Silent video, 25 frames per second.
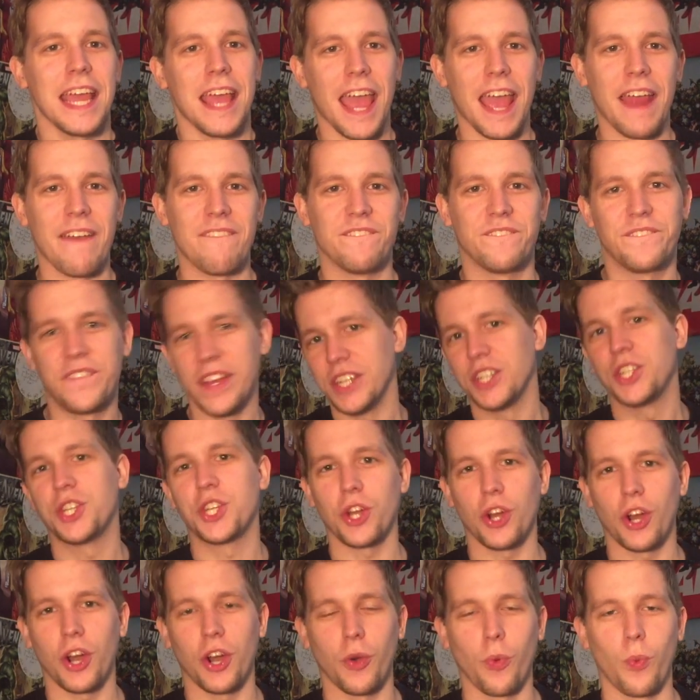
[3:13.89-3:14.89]

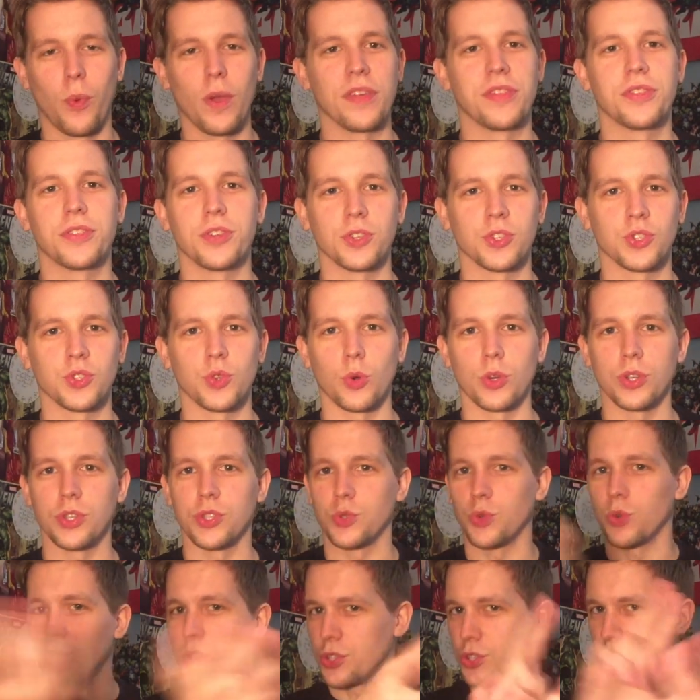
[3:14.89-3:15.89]
adventure with the
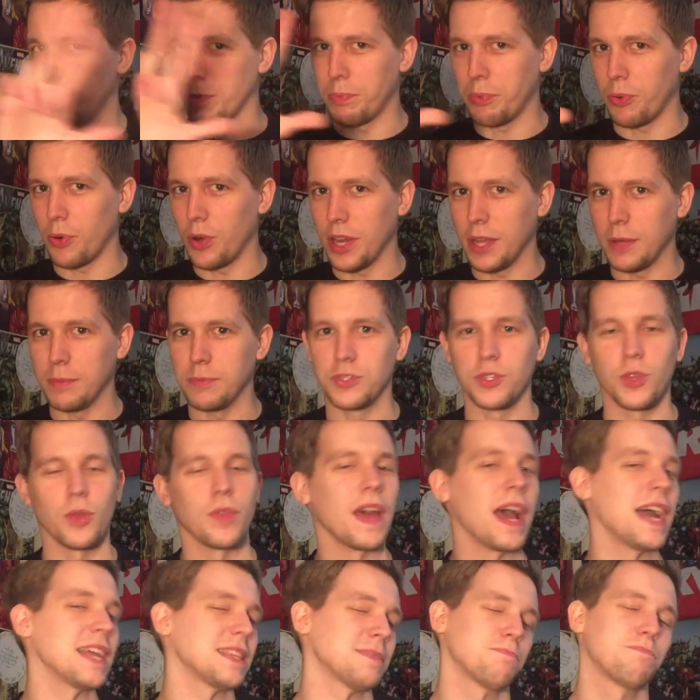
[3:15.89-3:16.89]
Sorcerer Supreme, so
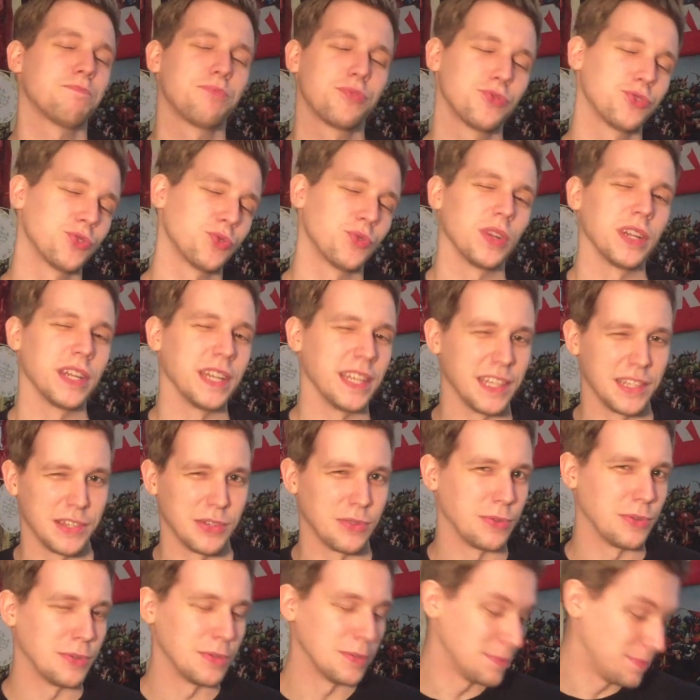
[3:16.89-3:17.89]
that's pretty
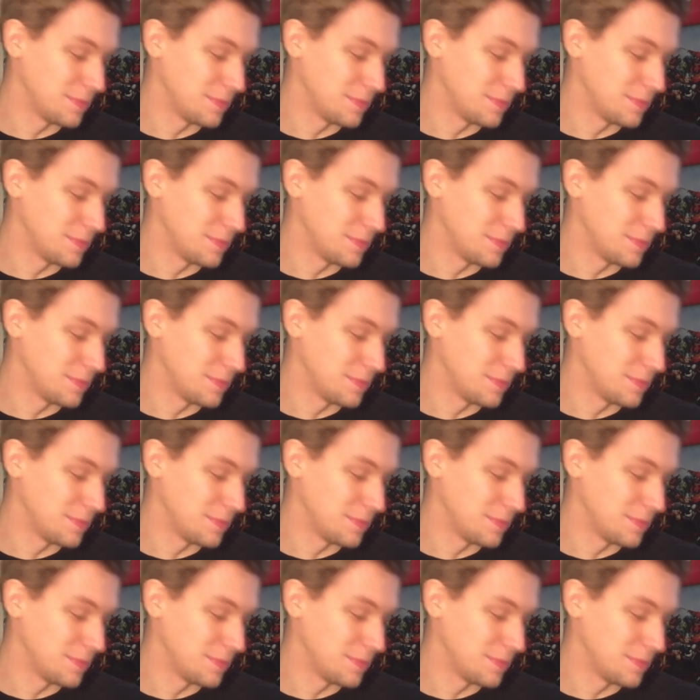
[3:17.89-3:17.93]
cool.